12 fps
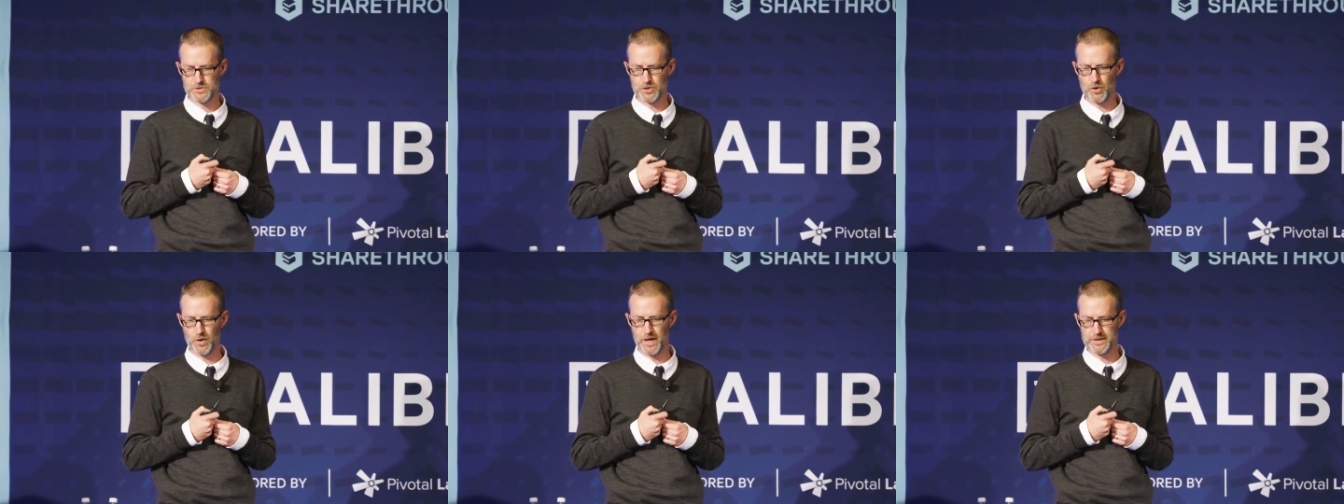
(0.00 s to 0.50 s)

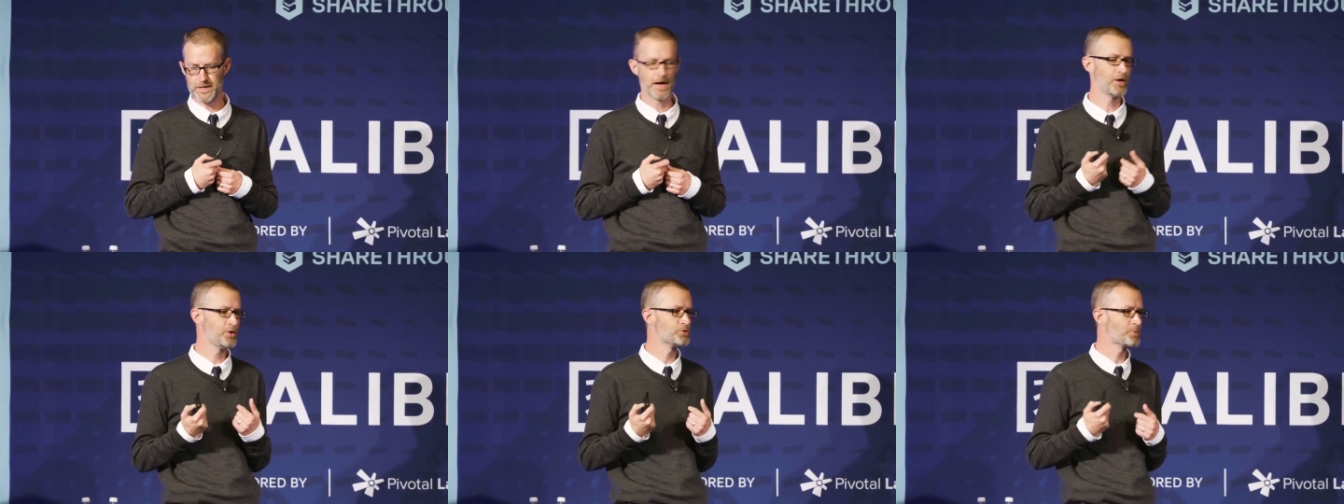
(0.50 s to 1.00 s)
so
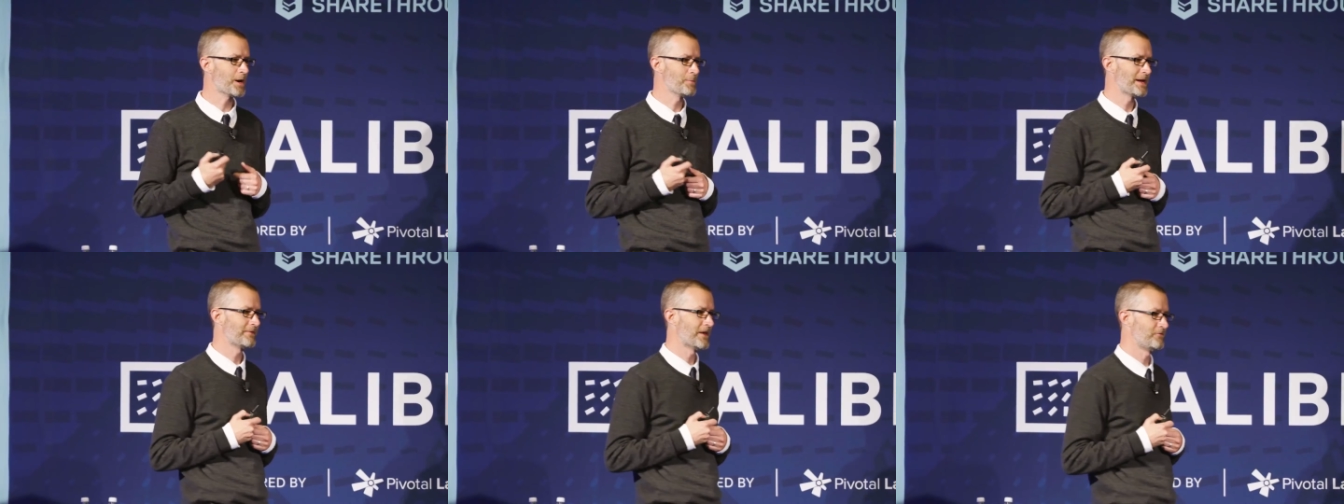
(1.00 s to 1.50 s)
yeah, a huge part
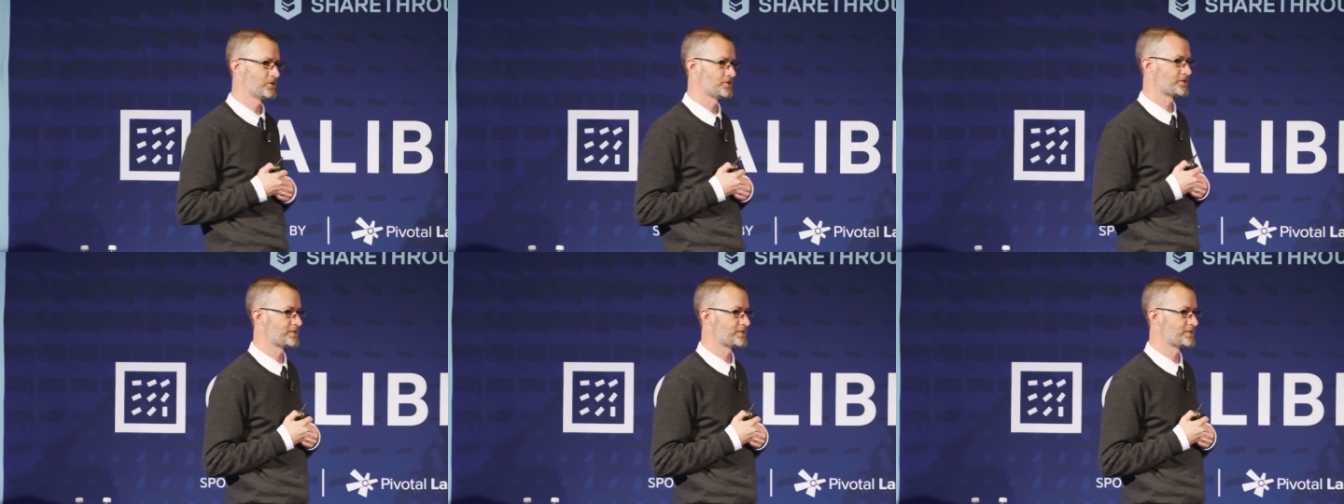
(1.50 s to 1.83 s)
of making that vision